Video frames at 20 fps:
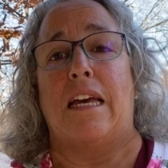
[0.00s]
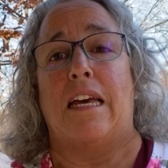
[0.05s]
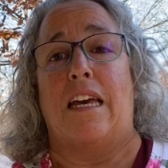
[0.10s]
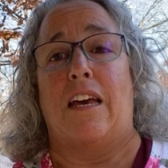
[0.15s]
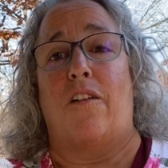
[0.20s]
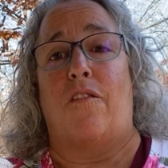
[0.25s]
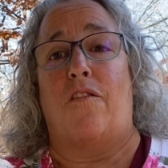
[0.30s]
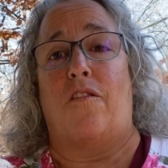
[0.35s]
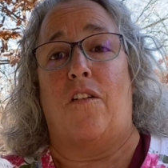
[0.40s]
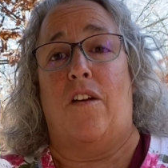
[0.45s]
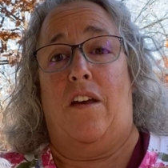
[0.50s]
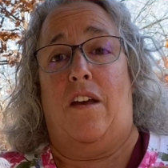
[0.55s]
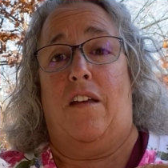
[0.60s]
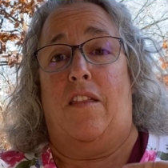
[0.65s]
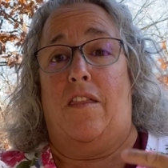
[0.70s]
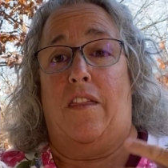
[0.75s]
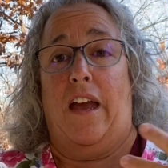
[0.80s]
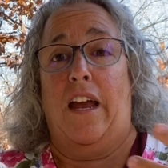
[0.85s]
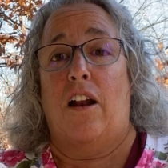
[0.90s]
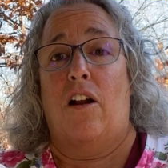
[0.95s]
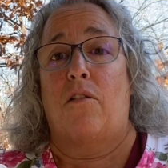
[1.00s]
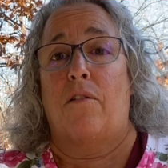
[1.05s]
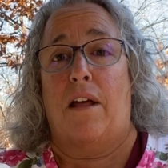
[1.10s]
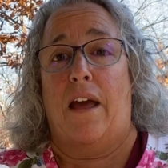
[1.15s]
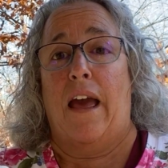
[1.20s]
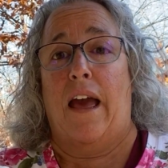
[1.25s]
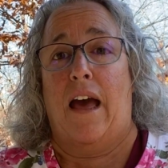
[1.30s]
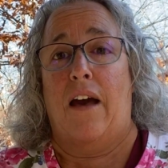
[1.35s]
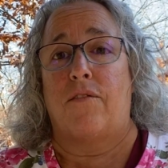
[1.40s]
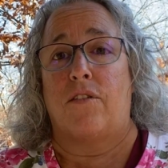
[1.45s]
if they don't
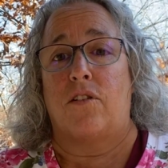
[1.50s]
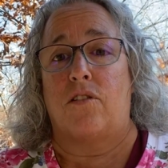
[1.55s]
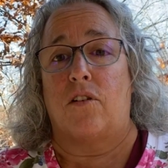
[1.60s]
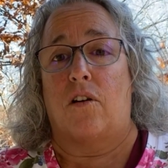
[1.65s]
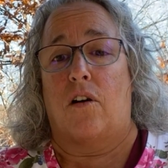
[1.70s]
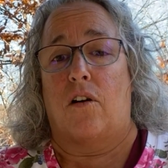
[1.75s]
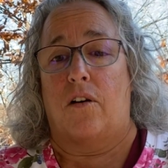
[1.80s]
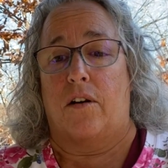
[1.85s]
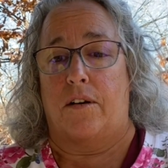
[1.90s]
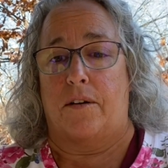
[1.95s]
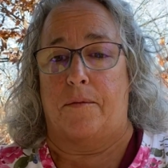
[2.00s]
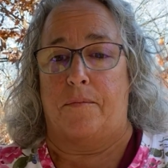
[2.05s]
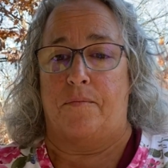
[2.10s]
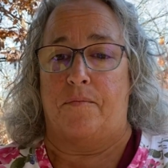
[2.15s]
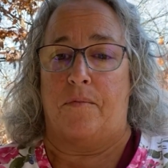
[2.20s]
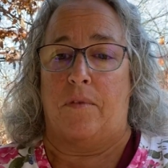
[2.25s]
have a dog.